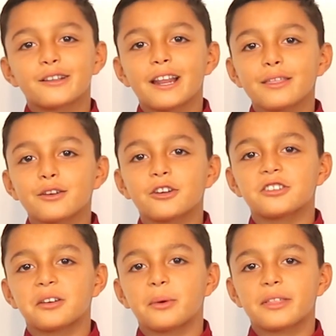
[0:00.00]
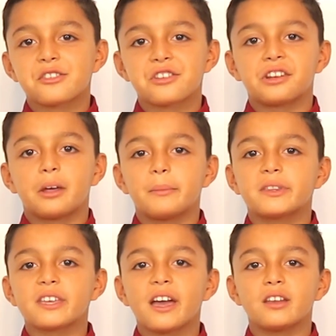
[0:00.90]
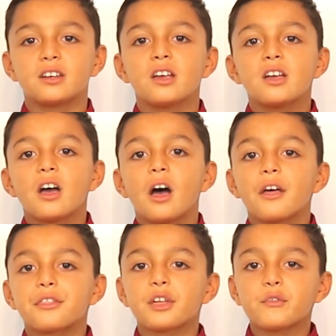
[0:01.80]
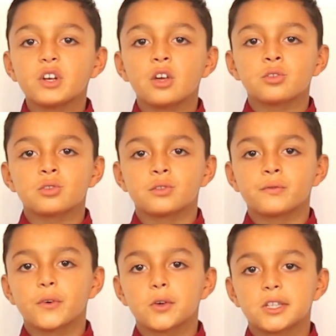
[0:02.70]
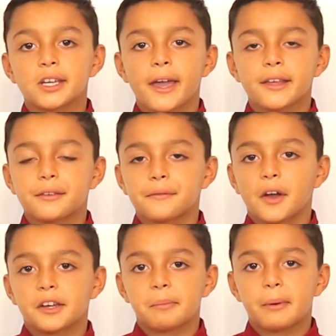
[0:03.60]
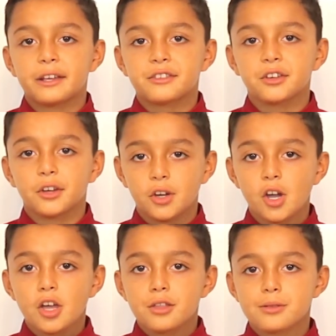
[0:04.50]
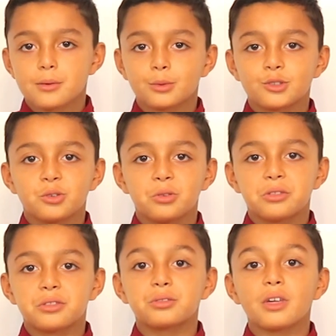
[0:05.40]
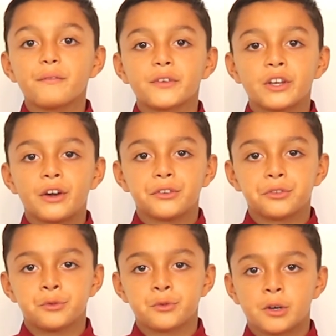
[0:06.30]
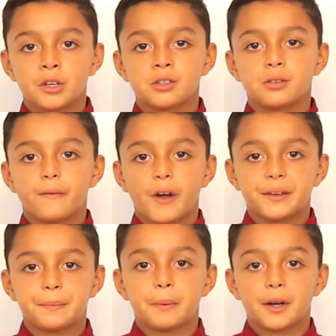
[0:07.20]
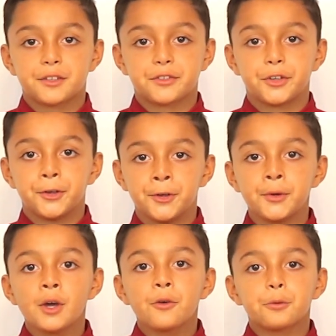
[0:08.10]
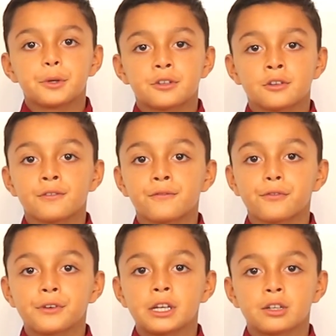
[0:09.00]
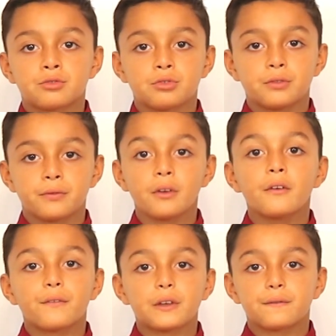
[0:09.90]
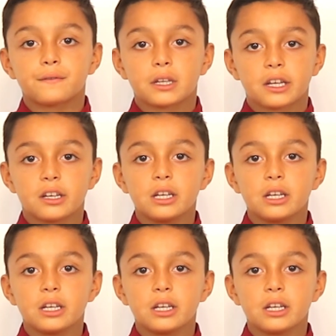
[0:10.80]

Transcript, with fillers: so let's go to question number 10. 748 divided by 2. So we'll do 700 divided by 2, which is 350.